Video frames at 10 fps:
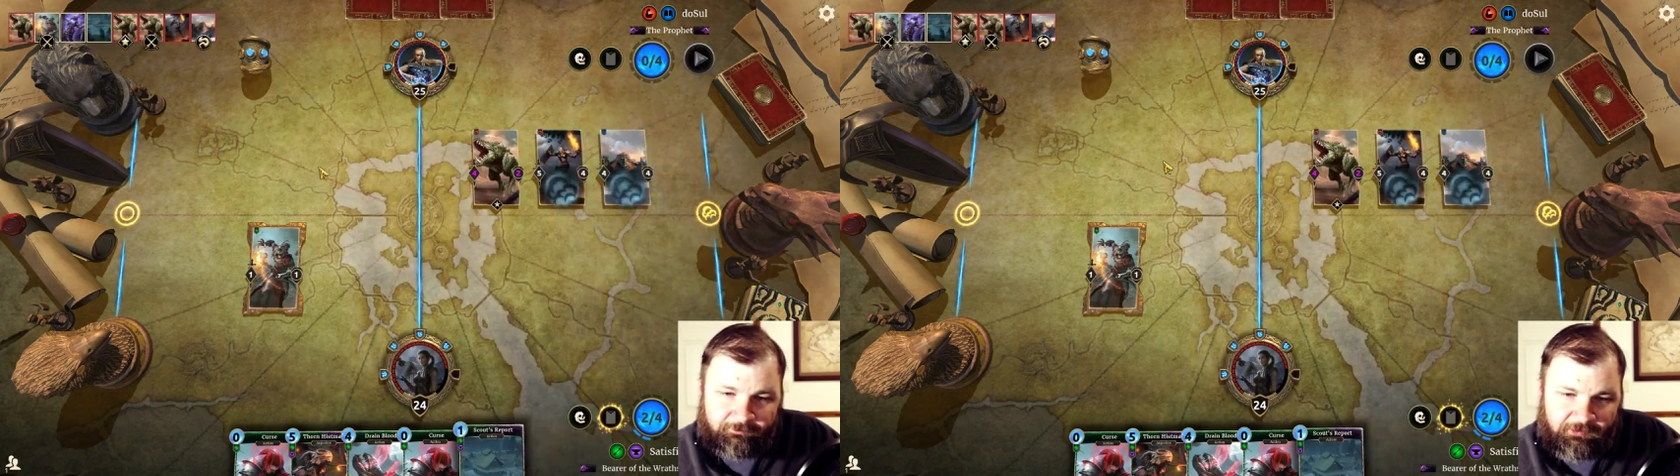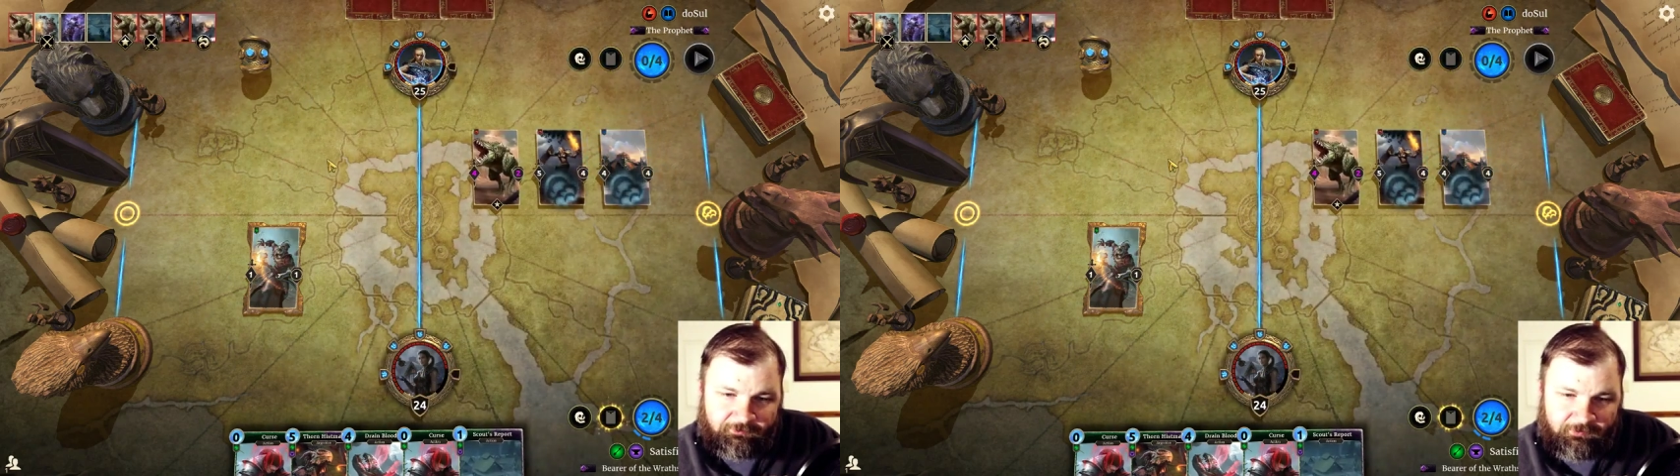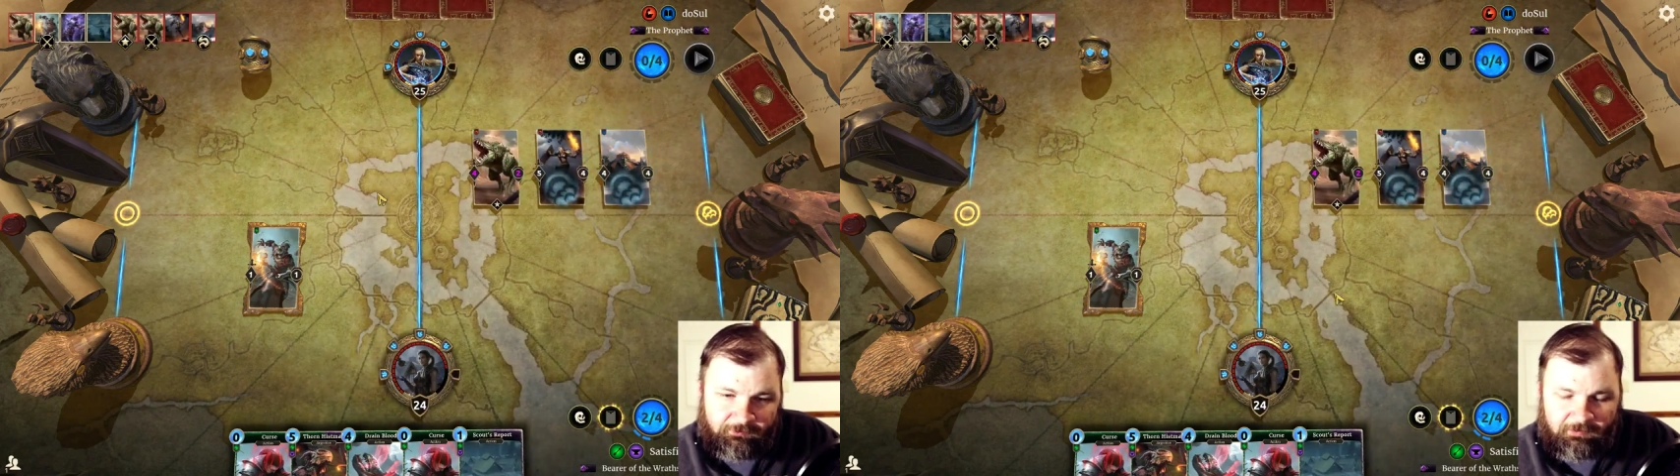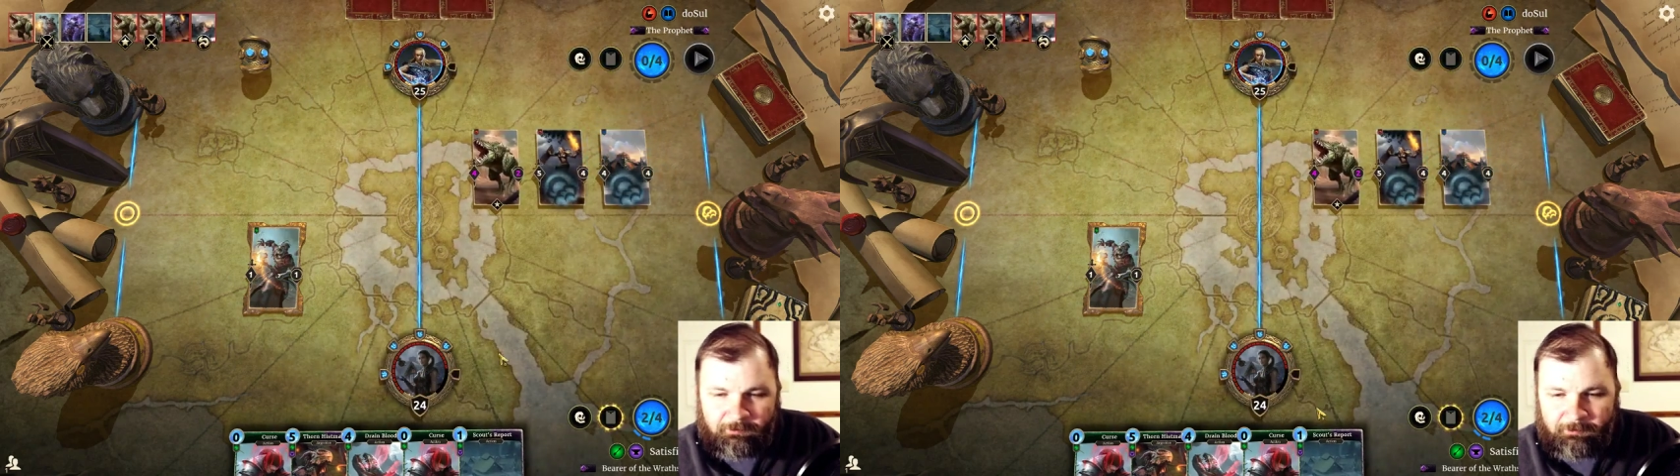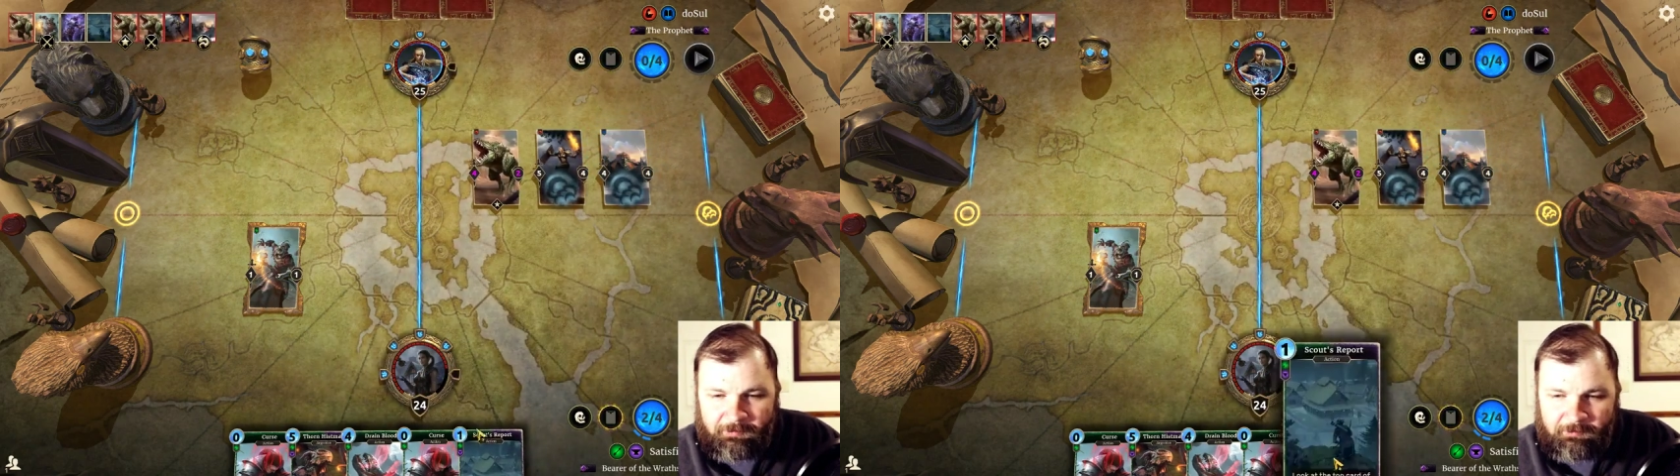That's fine. Oh
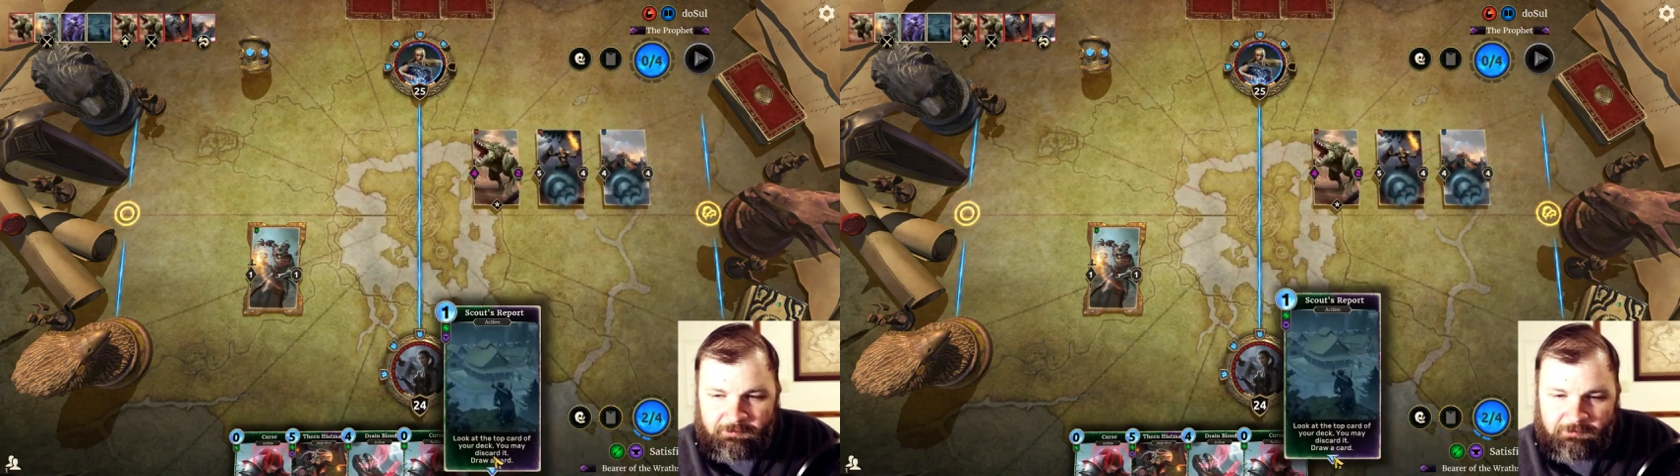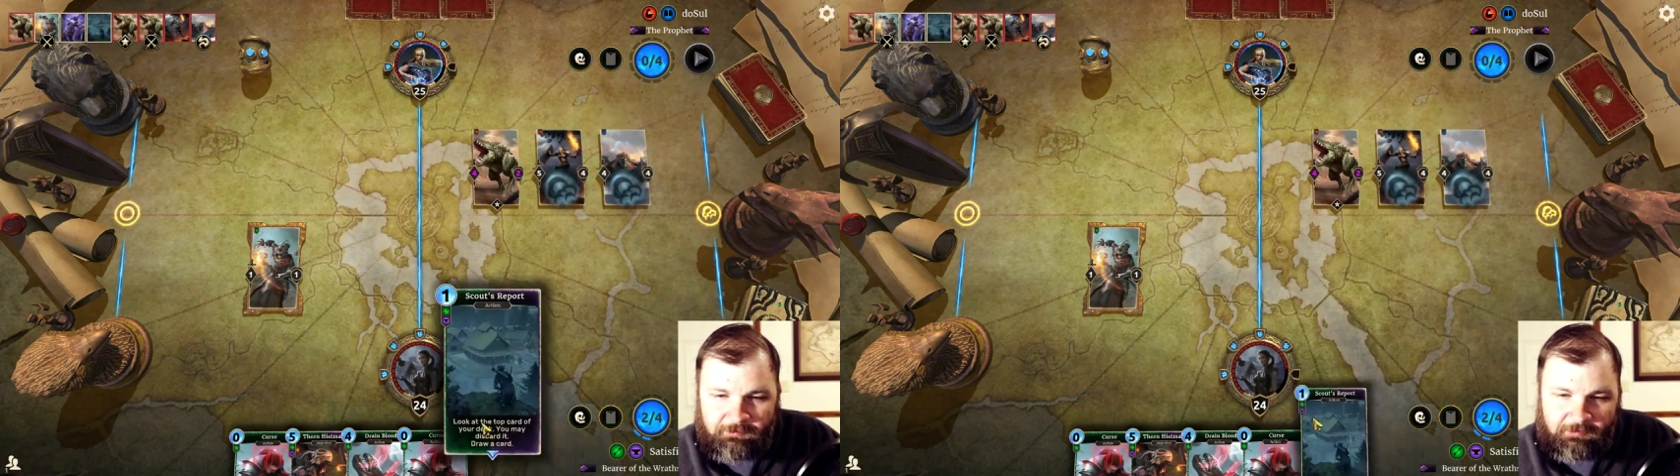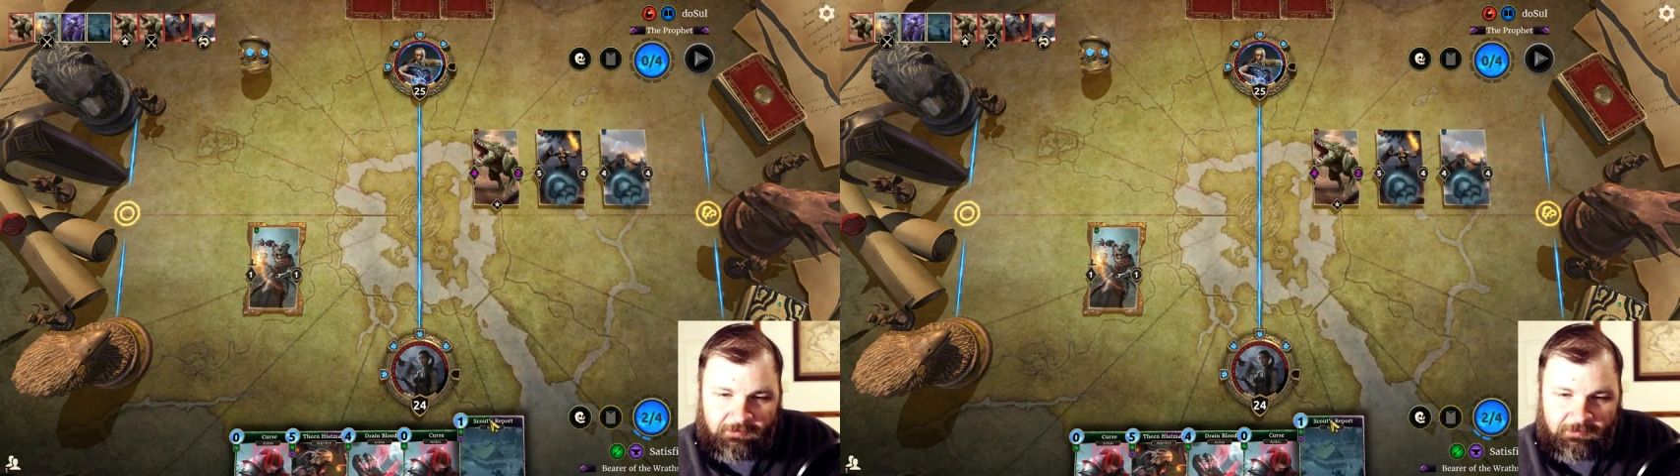my goodness.